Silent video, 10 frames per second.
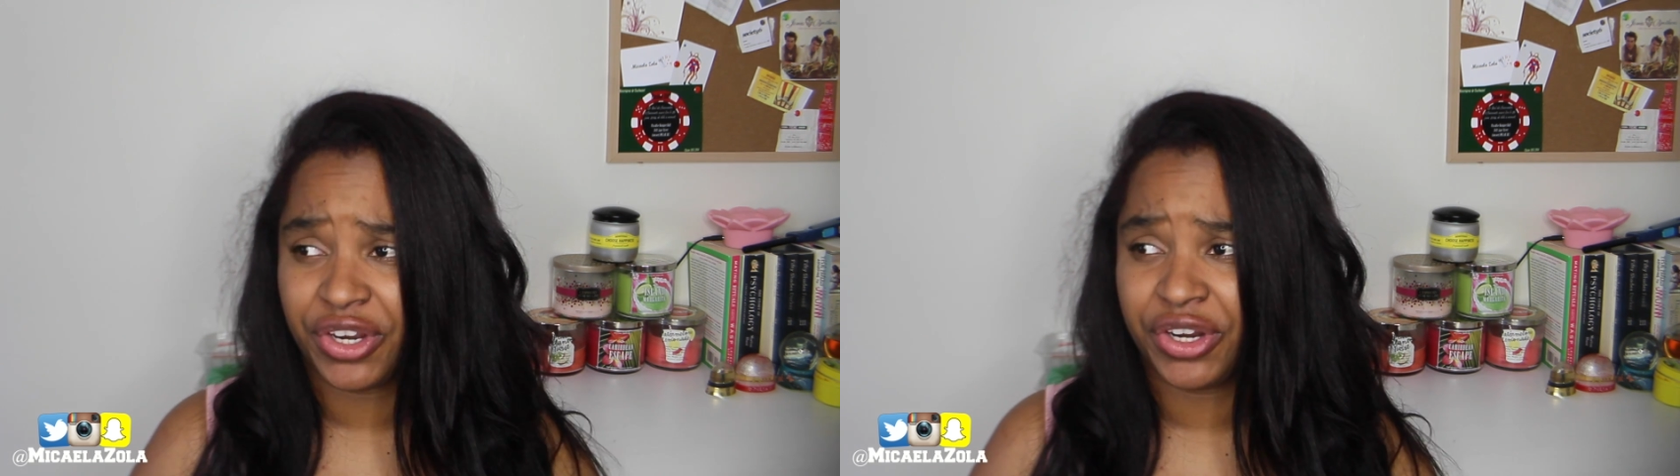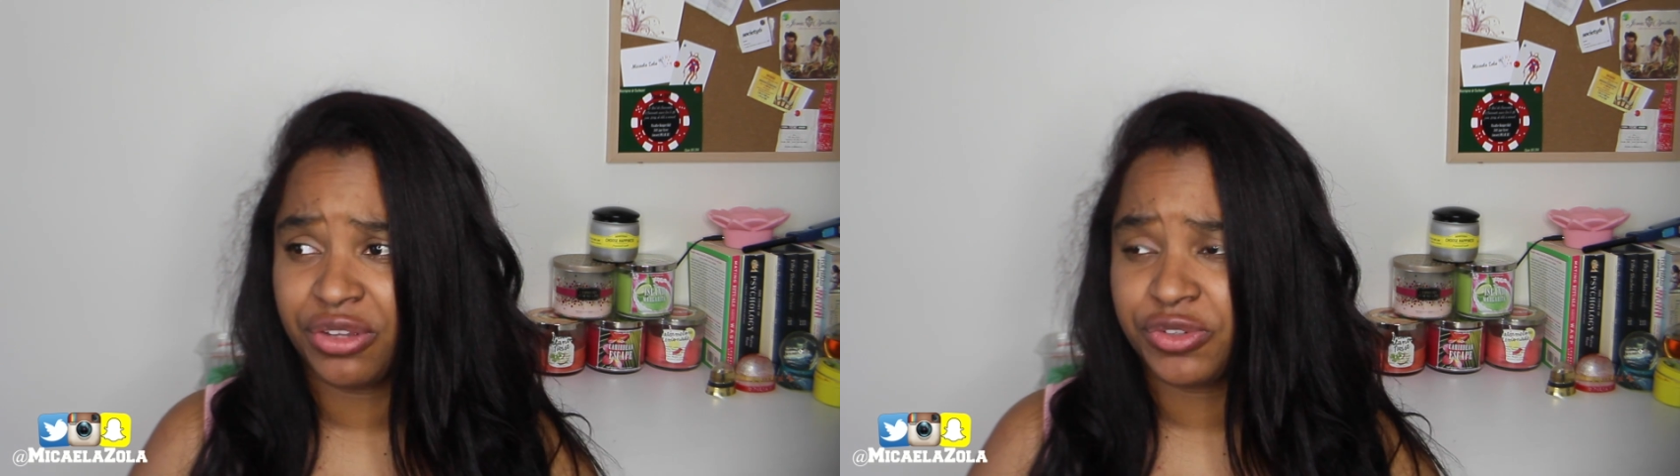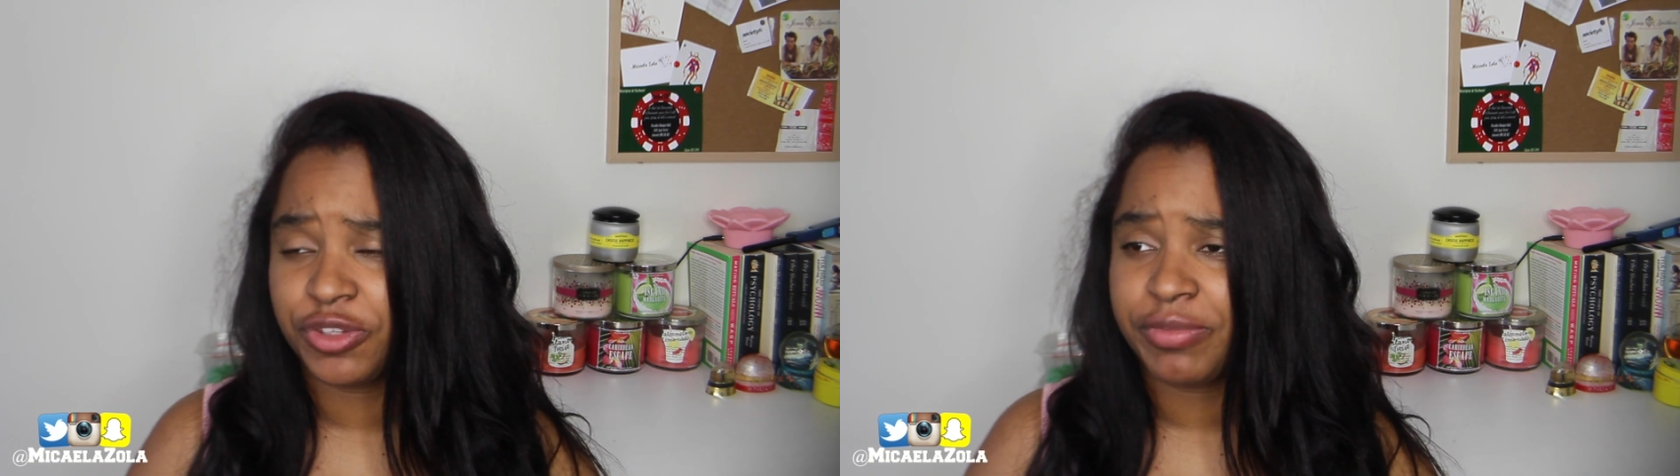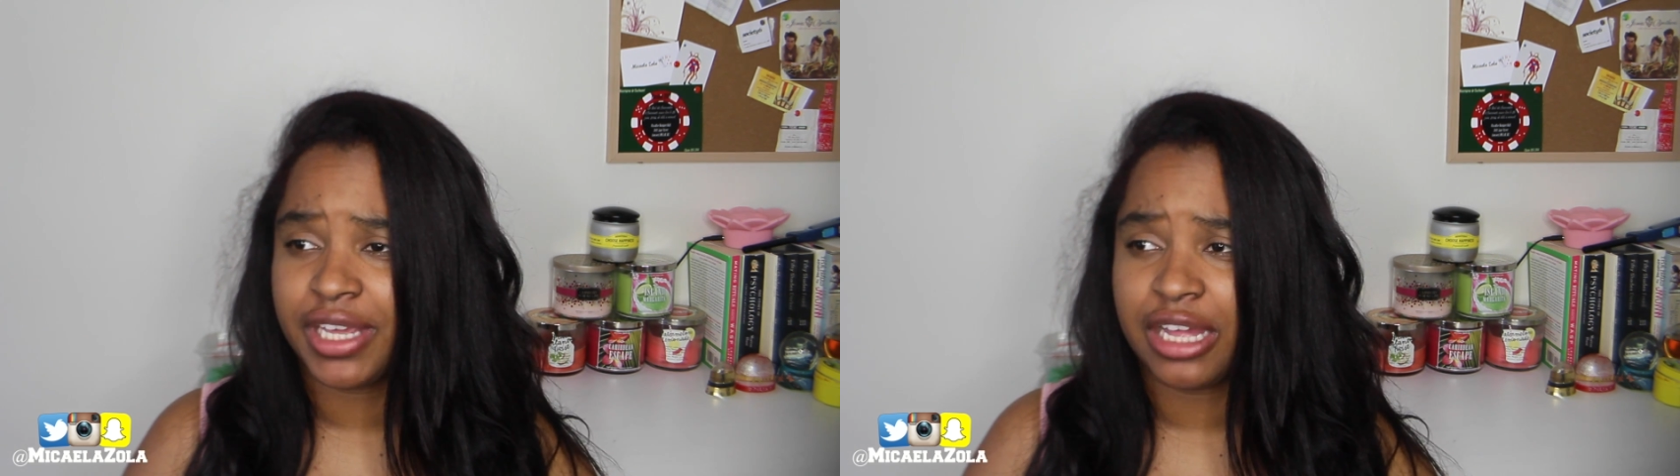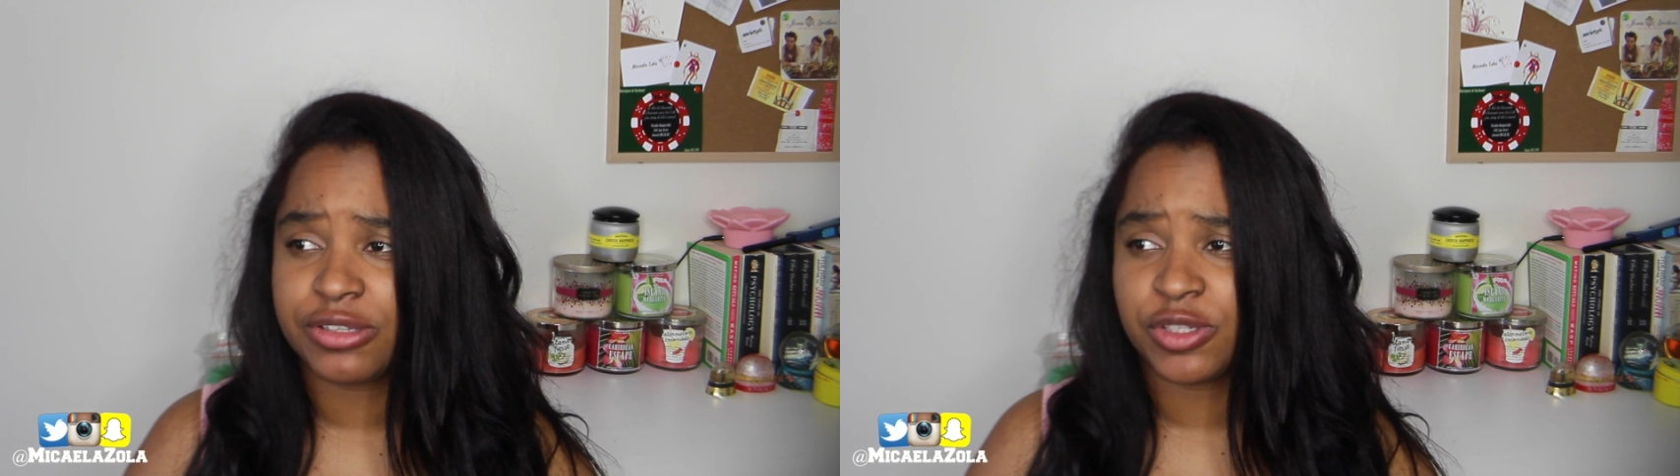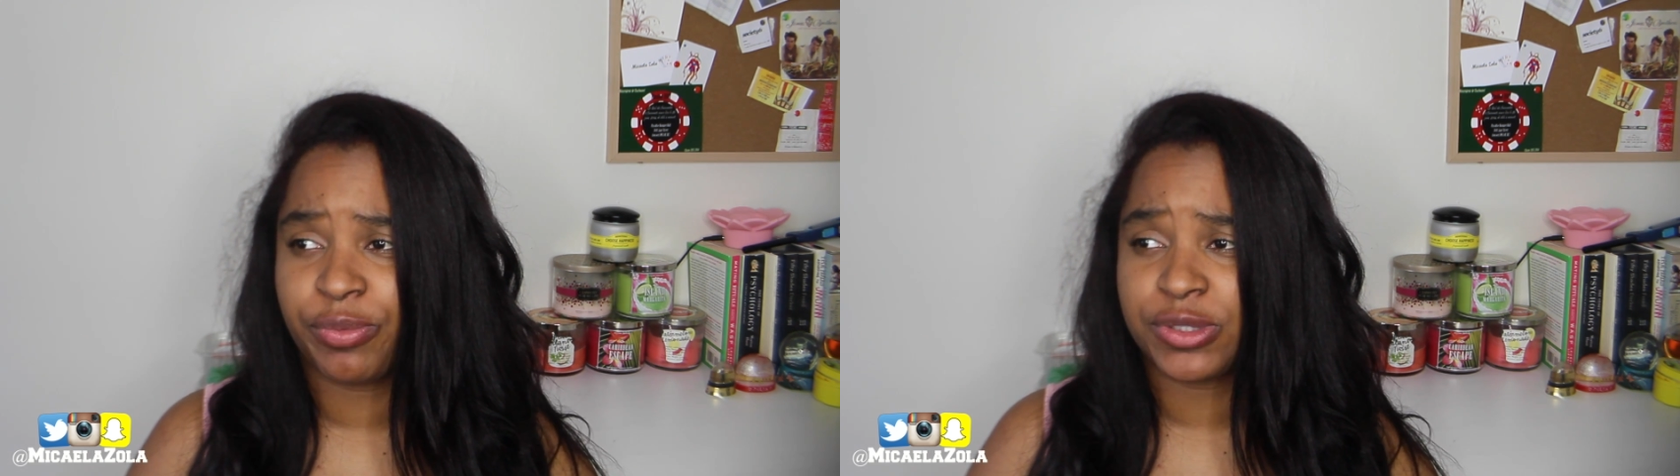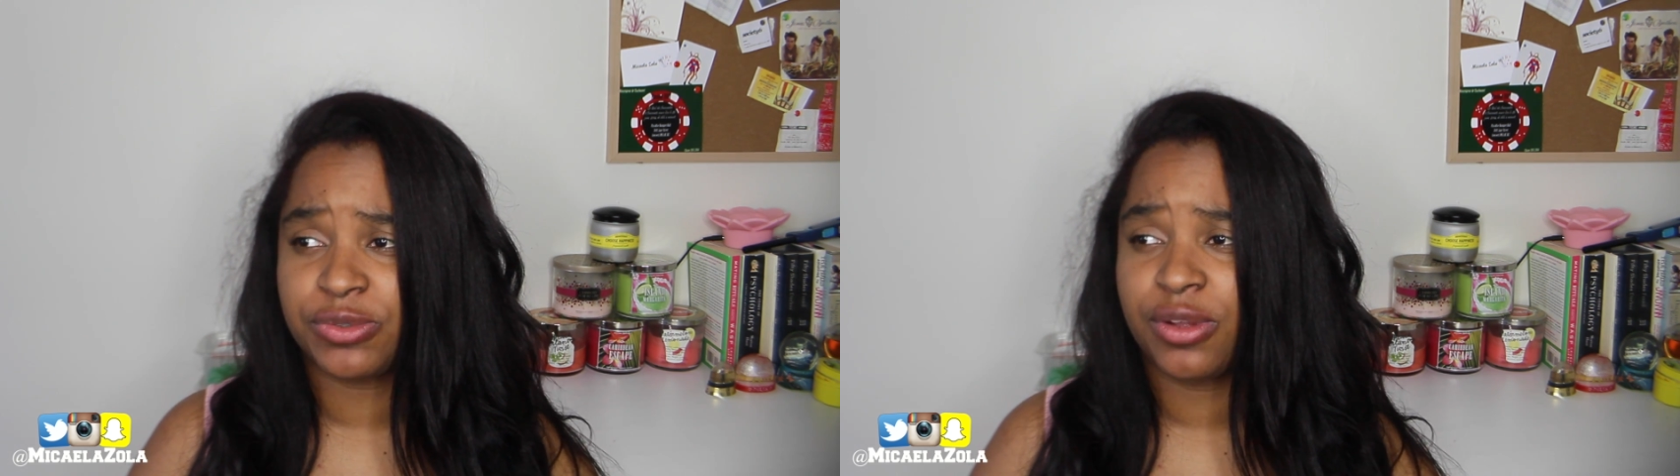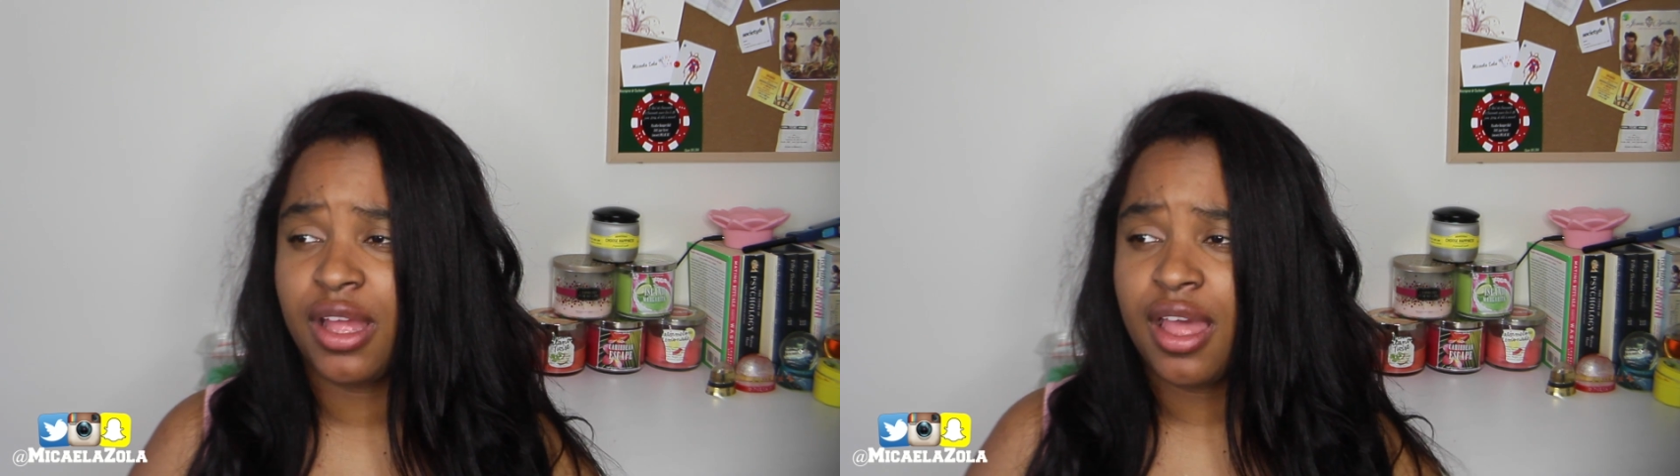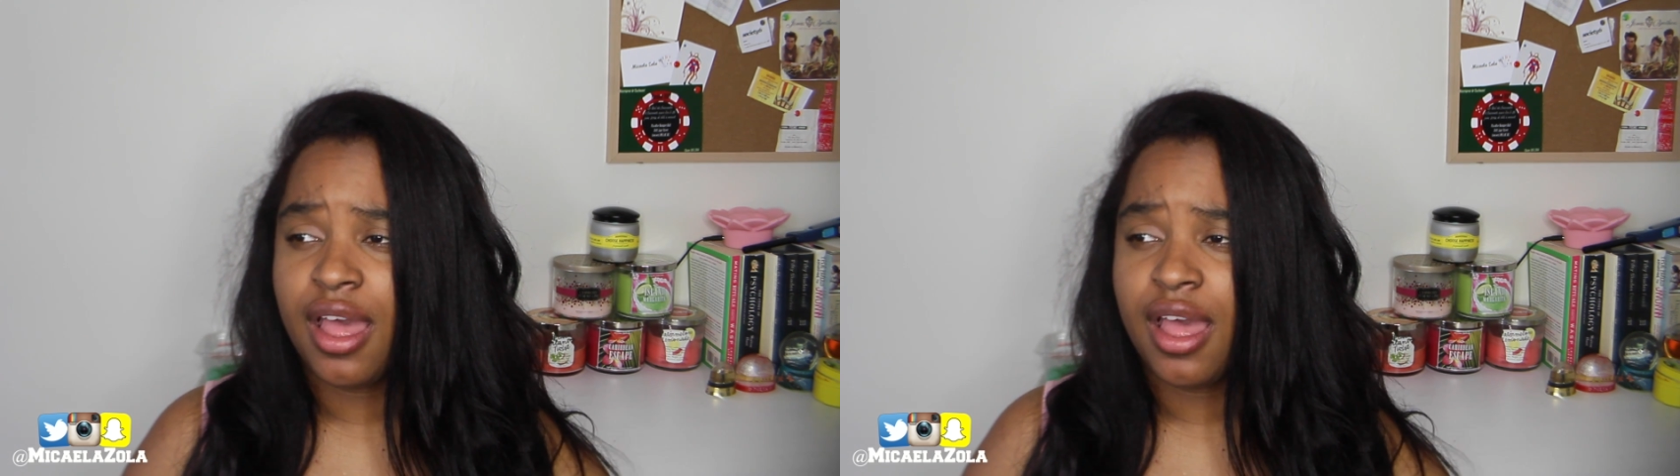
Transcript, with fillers: The girl told me how it's supposed to